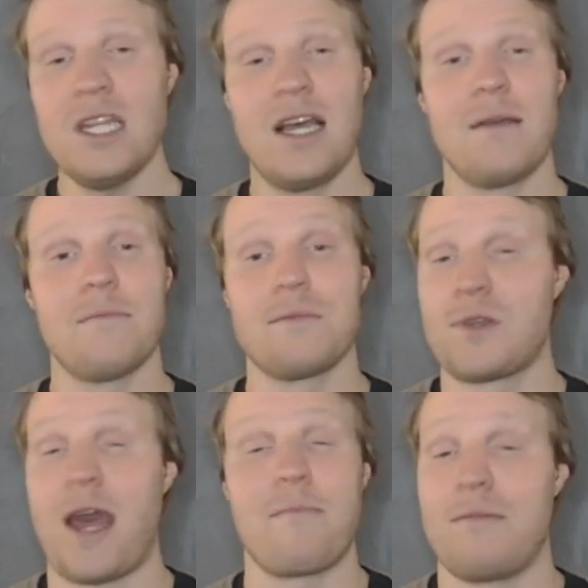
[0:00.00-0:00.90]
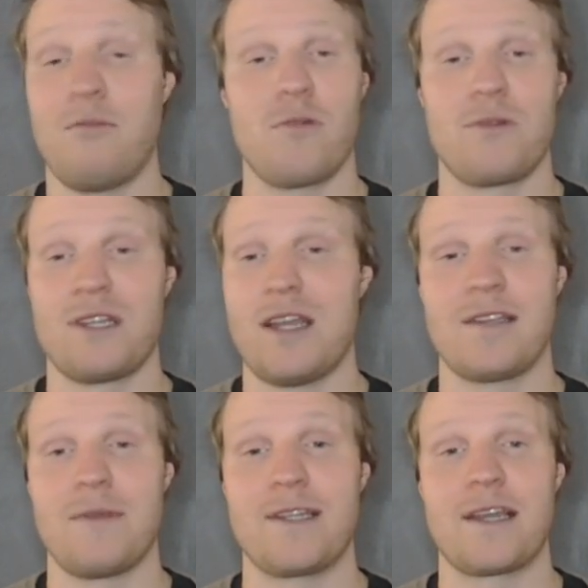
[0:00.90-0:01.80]
So yeah, Palmer is
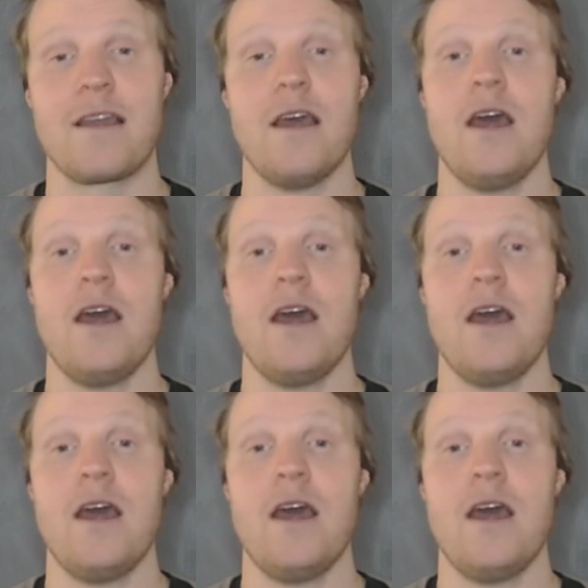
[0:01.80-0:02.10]
amazing.